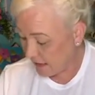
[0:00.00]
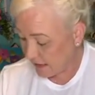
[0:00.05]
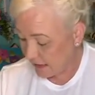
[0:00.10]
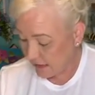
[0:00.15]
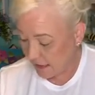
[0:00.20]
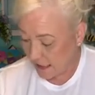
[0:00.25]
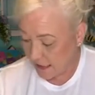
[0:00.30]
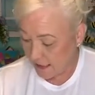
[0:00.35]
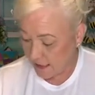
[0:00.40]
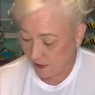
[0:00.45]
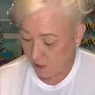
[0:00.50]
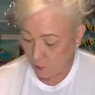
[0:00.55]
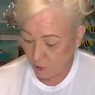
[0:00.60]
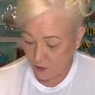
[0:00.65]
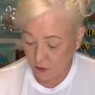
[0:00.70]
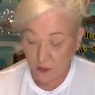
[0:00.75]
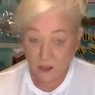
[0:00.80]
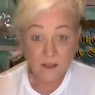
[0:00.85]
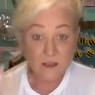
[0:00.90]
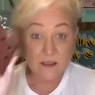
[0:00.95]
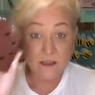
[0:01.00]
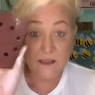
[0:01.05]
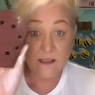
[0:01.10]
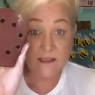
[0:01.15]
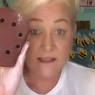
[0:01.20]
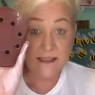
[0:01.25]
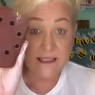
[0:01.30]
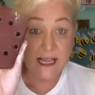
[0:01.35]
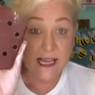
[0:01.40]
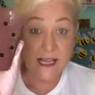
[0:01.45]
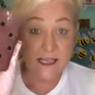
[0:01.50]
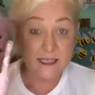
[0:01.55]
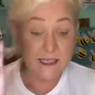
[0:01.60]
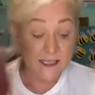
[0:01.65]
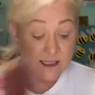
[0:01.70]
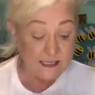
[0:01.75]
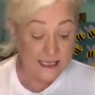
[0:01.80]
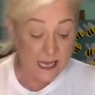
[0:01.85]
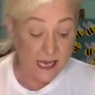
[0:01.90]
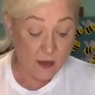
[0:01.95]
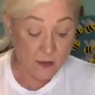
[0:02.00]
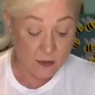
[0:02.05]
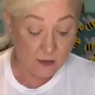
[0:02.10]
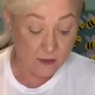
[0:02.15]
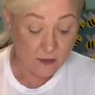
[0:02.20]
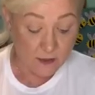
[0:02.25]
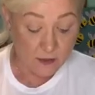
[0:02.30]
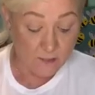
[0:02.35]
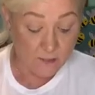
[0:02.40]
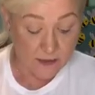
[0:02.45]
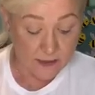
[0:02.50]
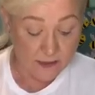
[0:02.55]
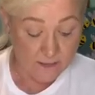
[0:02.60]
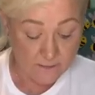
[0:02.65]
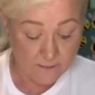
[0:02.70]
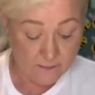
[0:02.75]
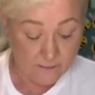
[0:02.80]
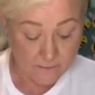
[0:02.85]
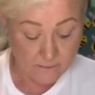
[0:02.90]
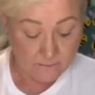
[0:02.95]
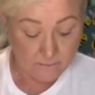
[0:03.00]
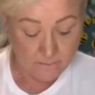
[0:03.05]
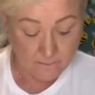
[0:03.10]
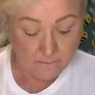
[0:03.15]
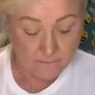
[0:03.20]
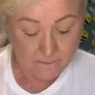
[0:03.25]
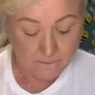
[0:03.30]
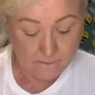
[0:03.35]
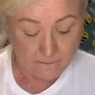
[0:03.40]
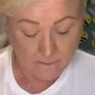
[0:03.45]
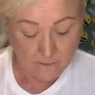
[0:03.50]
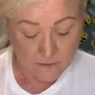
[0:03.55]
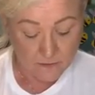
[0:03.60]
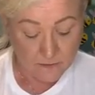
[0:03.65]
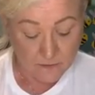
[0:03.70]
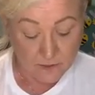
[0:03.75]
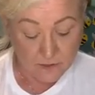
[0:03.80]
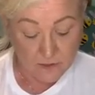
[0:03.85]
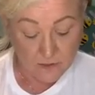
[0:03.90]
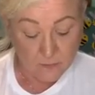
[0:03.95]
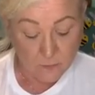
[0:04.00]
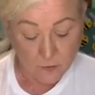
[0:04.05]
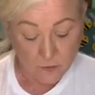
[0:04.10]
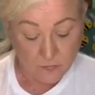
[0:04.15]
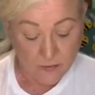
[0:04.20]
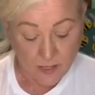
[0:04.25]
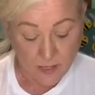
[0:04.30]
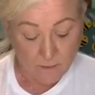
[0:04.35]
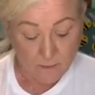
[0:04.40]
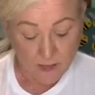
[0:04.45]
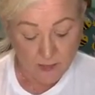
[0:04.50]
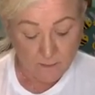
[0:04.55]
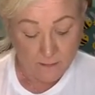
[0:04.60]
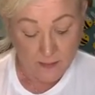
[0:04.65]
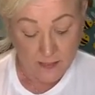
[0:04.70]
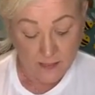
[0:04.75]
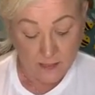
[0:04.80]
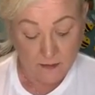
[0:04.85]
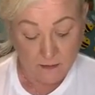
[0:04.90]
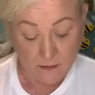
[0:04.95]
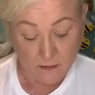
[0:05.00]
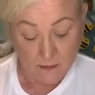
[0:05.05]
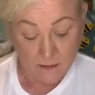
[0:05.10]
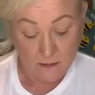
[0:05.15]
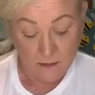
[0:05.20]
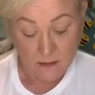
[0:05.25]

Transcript: Gail's and newbie from Edgewater. sand it down a little bit to smooth out my paint.